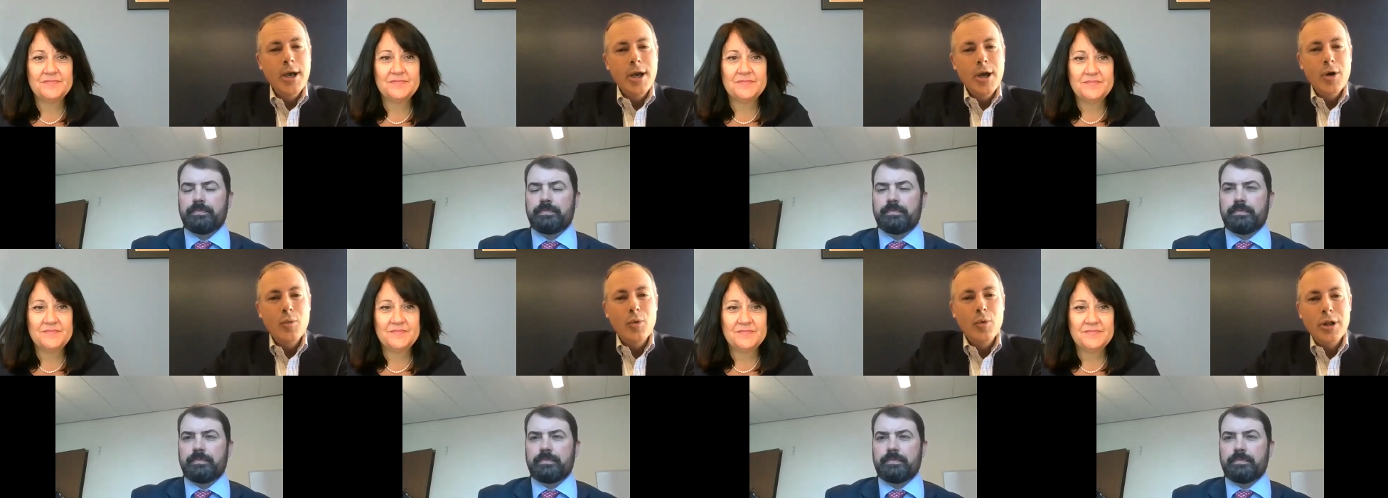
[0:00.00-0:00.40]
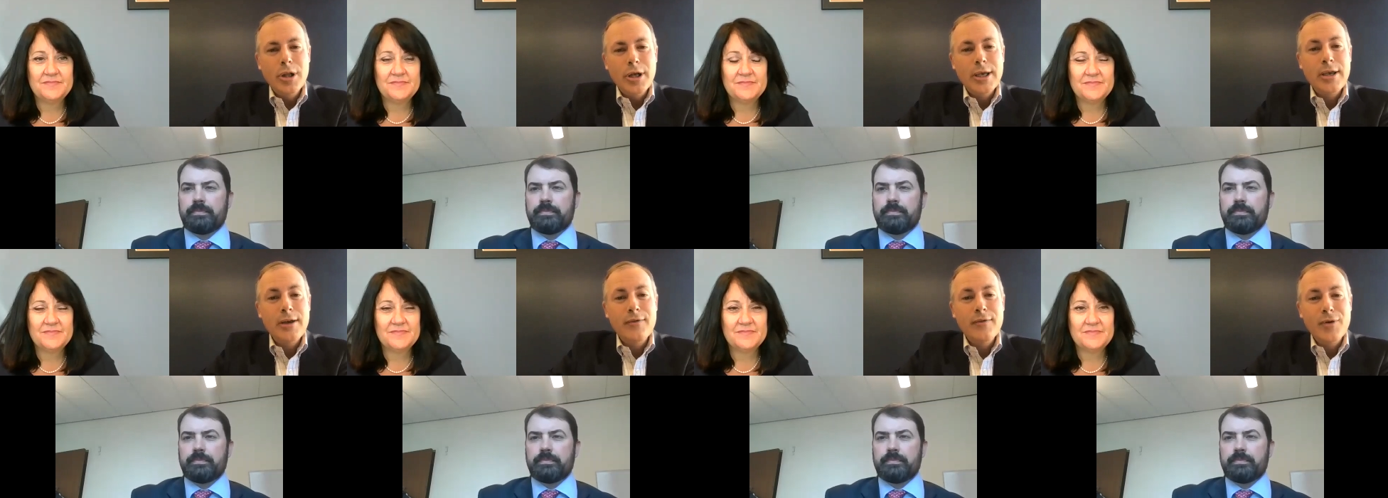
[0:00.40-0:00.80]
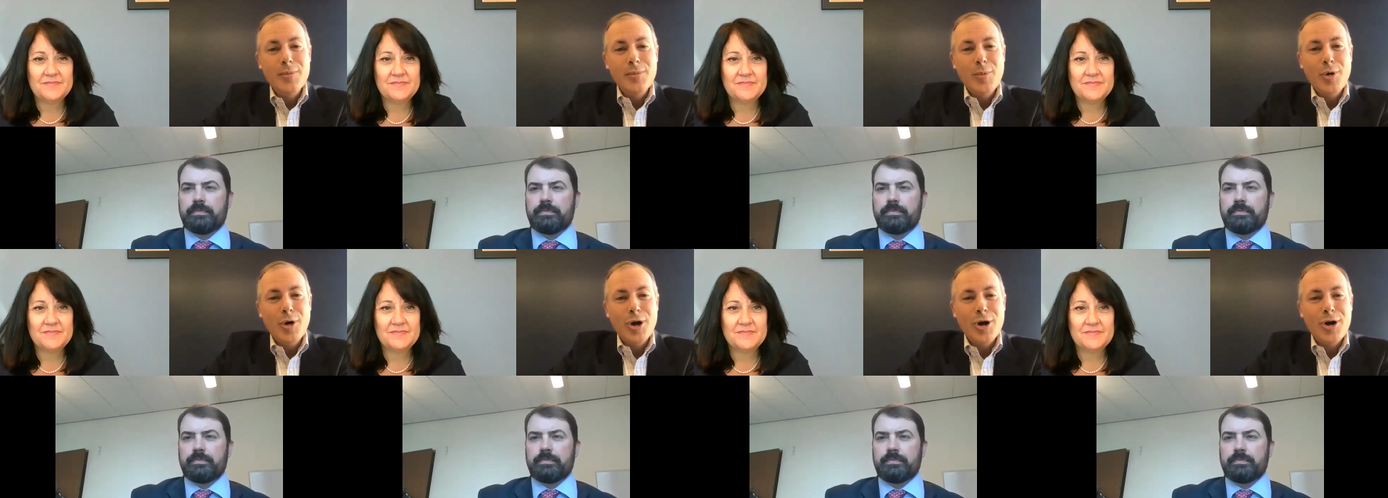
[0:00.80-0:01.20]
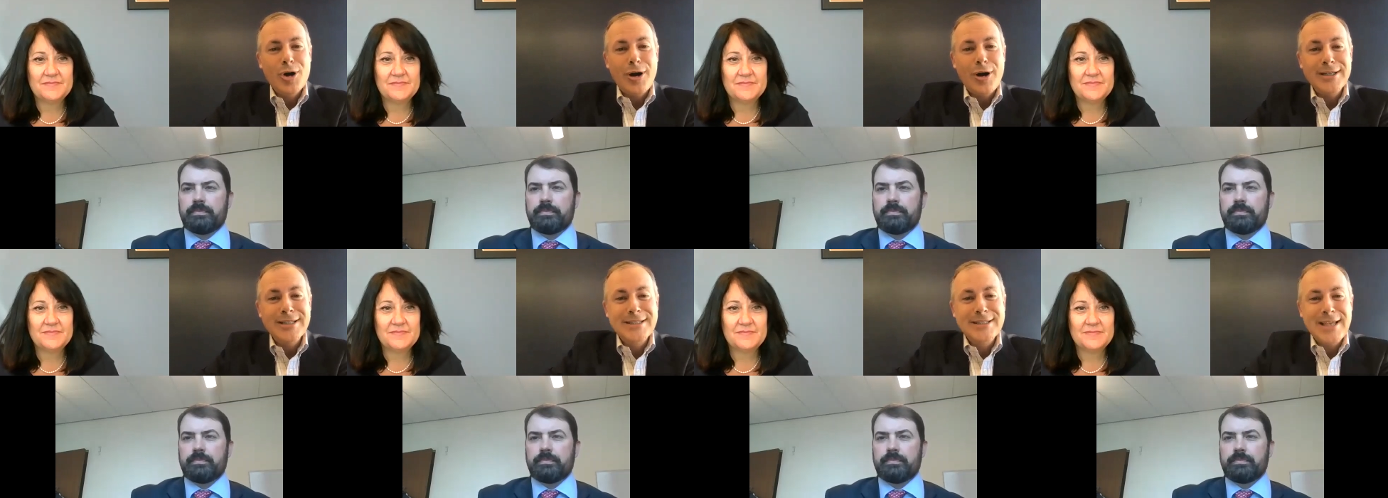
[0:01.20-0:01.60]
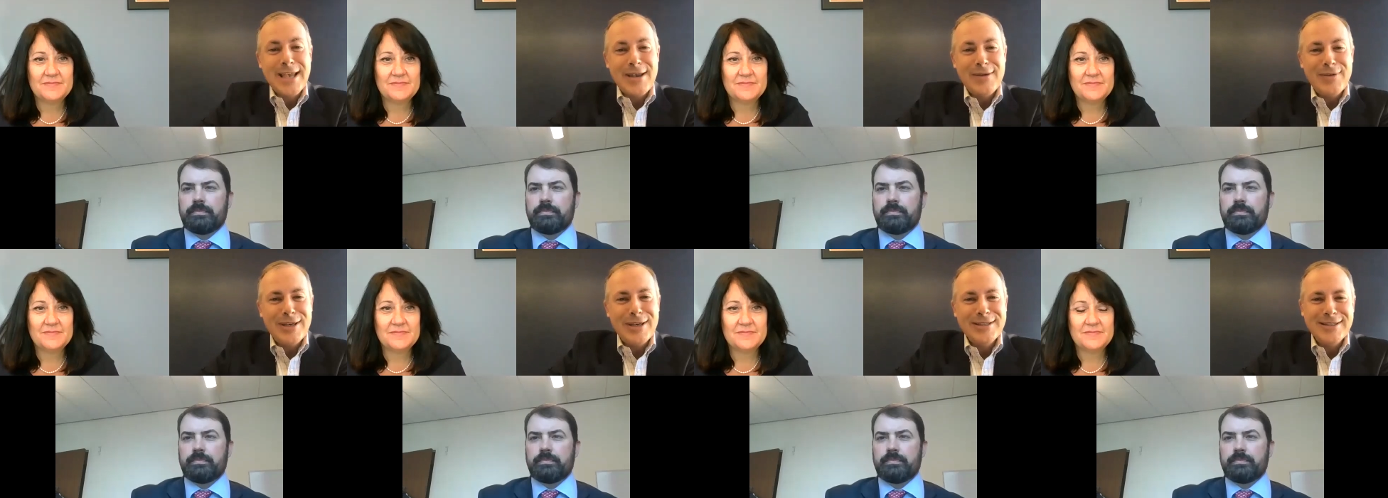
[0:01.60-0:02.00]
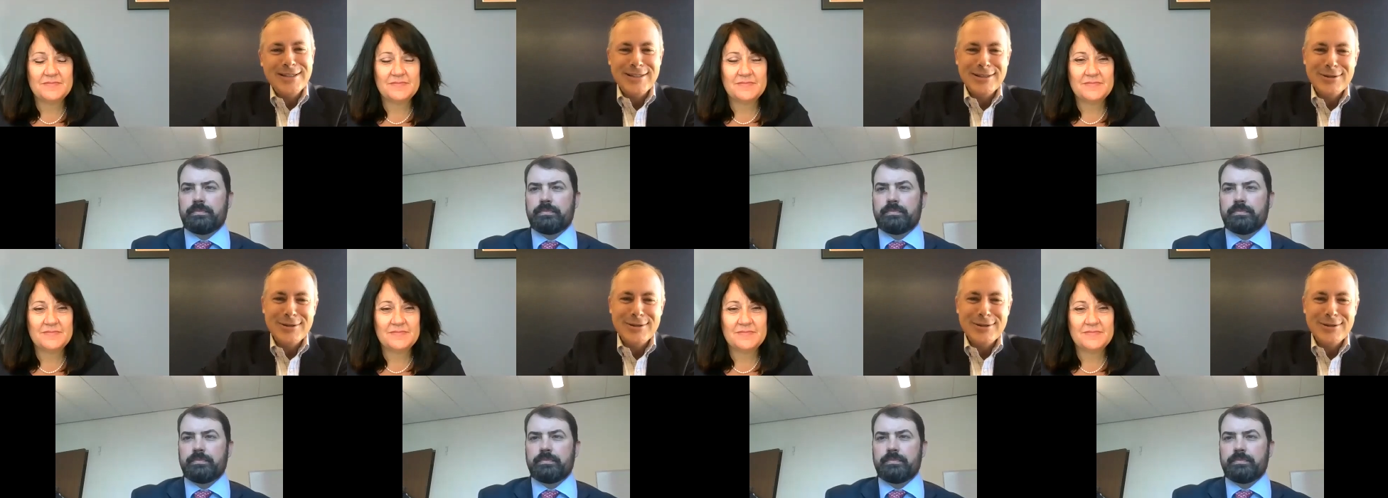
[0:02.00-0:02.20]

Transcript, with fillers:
Speaker 1: we're looking for more cost savings.